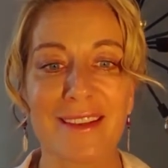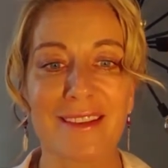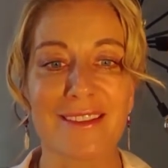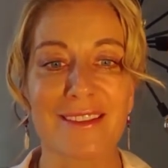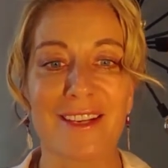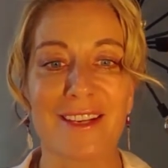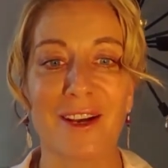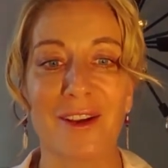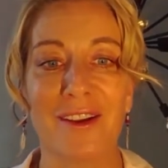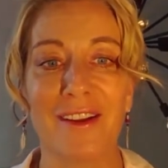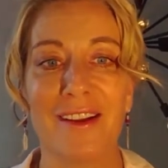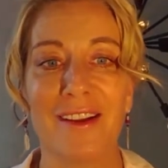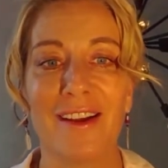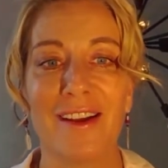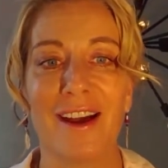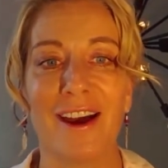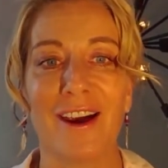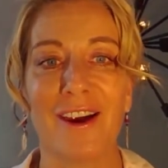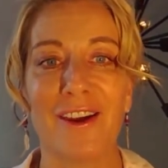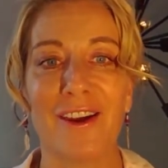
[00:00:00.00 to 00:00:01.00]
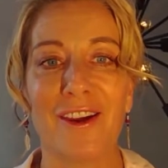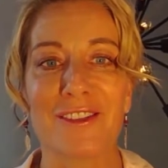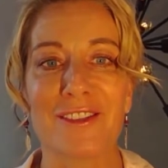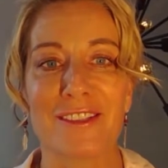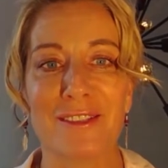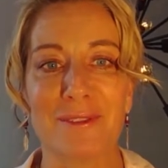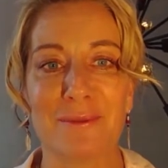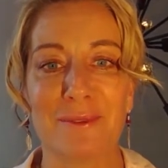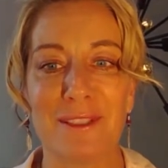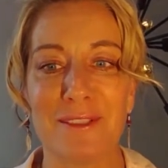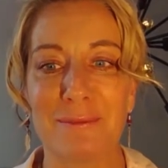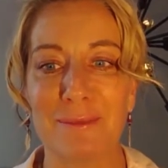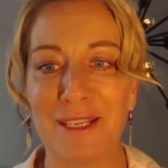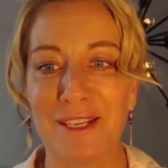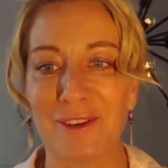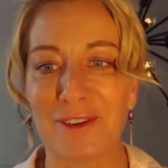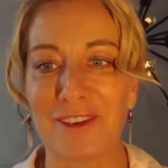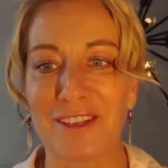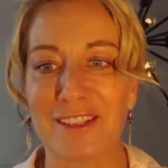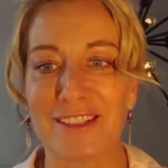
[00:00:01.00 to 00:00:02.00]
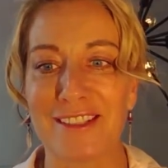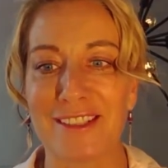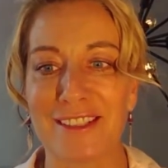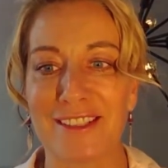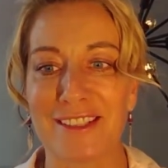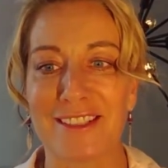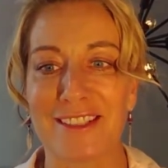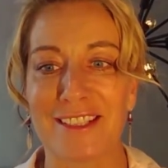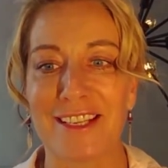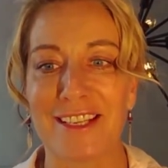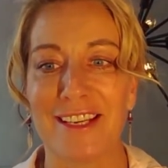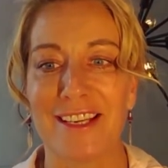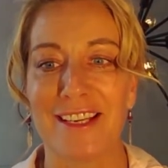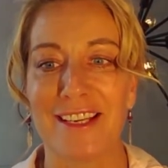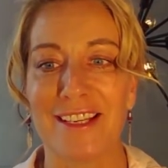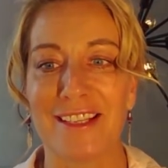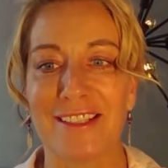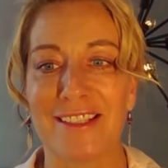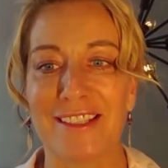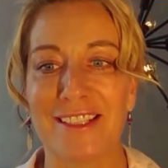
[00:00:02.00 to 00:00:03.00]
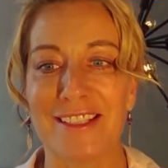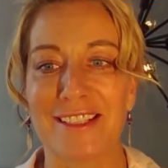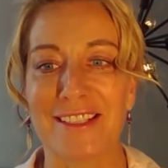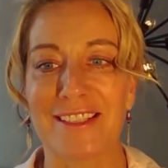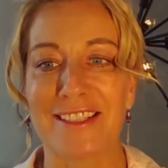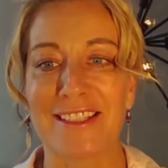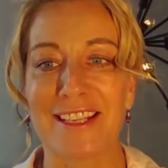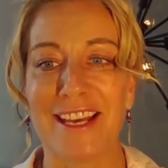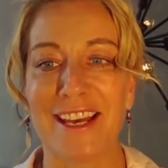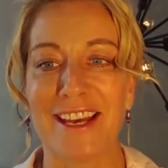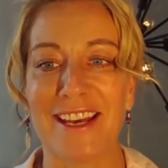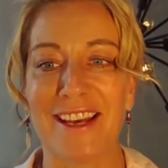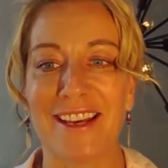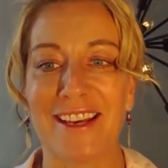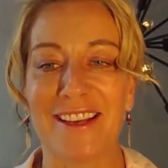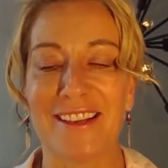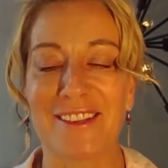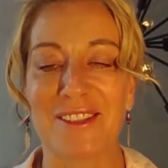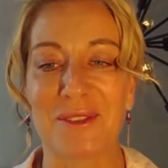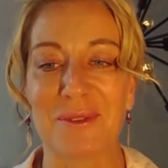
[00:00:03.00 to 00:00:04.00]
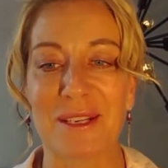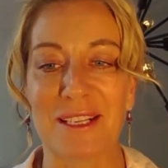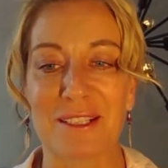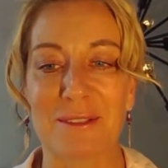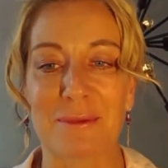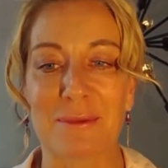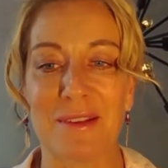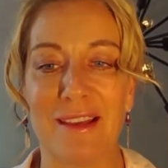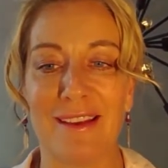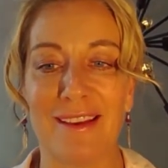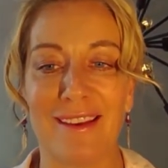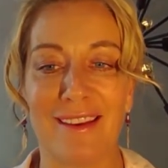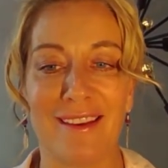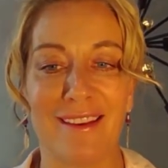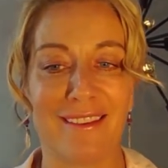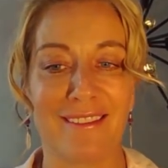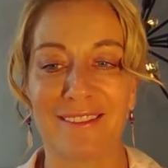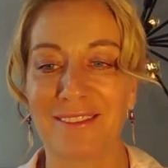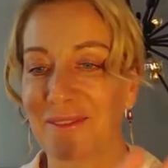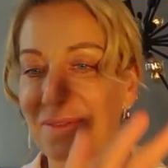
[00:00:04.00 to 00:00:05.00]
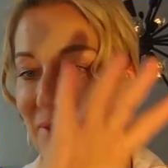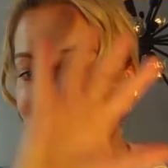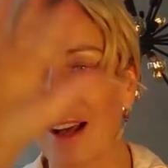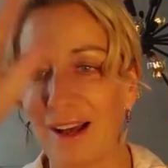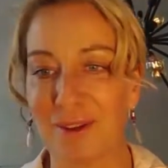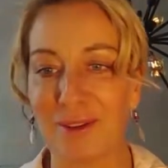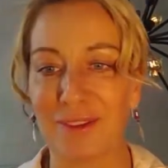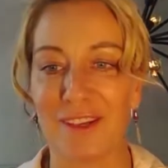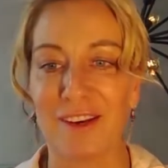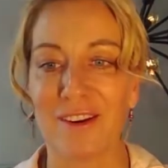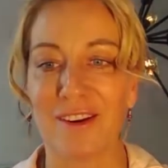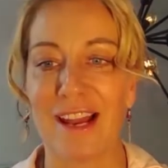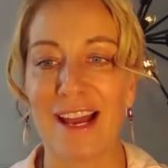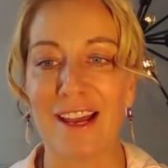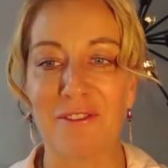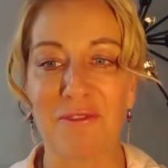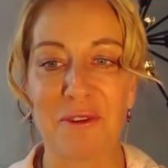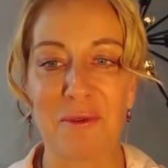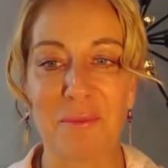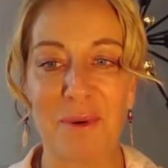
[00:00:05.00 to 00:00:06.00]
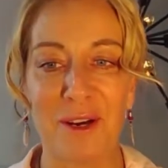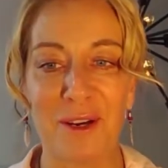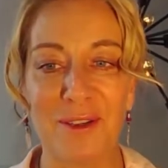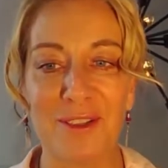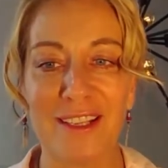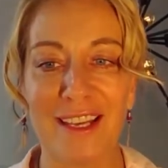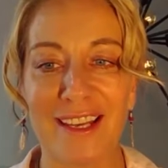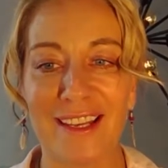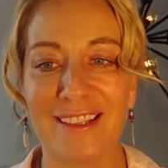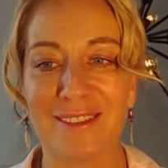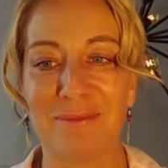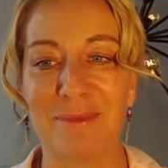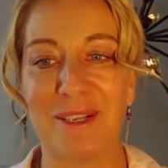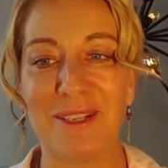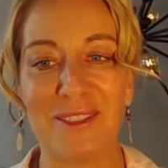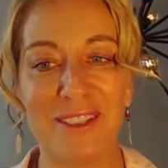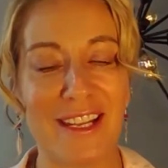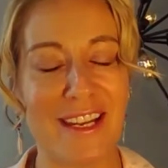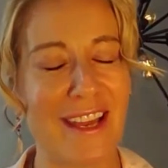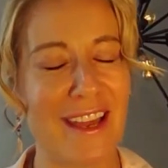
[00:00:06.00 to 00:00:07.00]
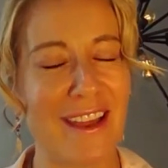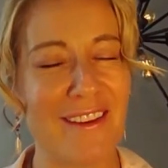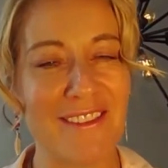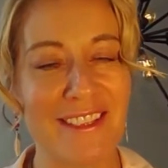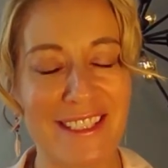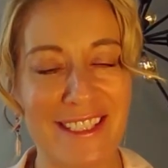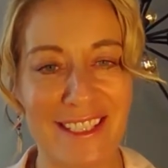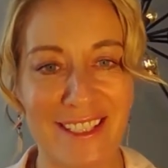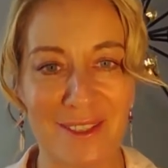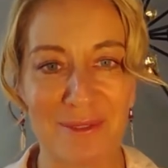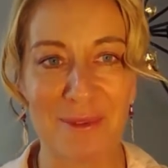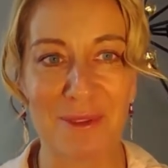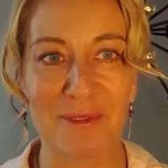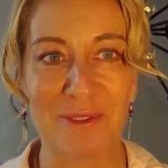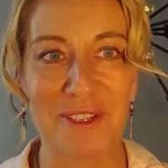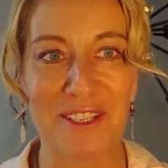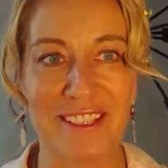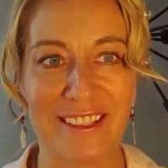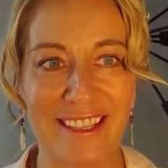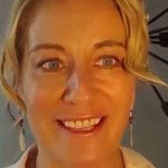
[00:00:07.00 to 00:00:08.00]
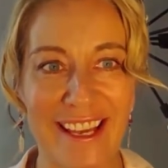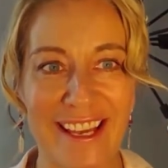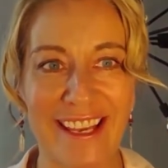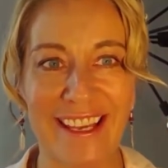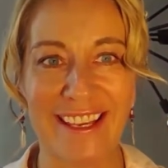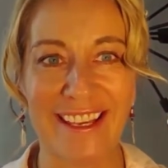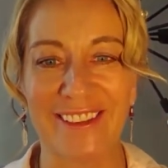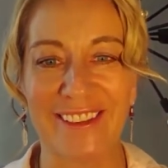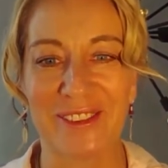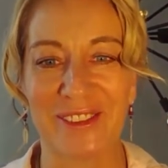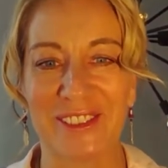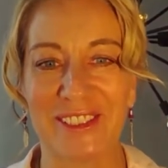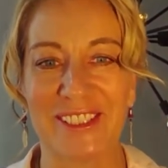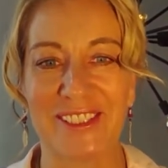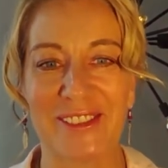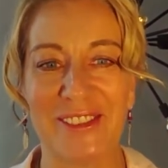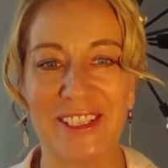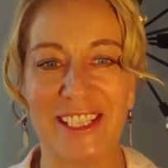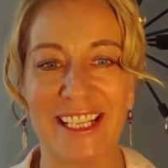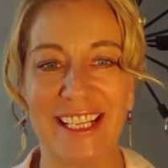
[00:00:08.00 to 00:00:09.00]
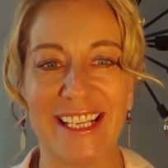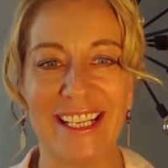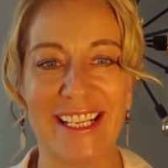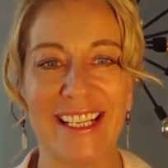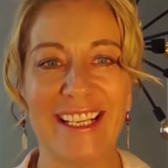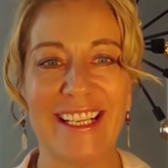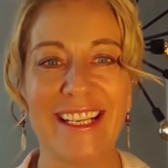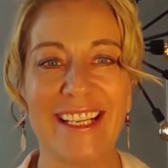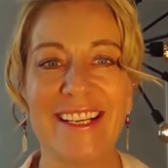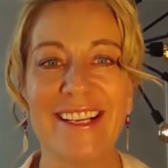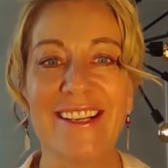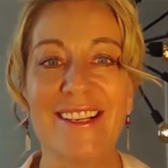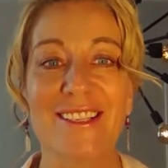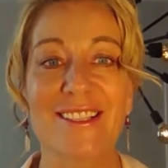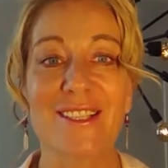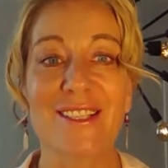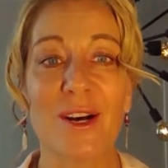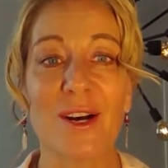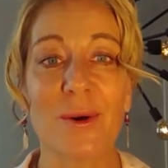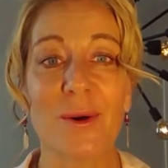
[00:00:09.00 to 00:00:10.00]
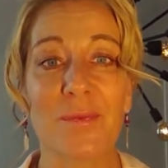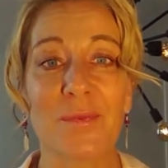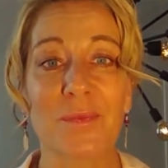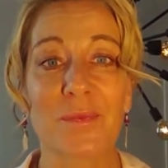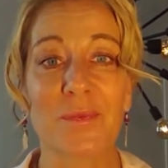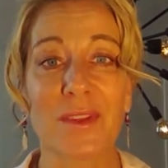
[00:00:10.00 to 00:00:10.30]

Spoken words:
So are you still with me, or is this out there? Hi from Poland. Poland, I haven't seen you before. Thank you for joining. So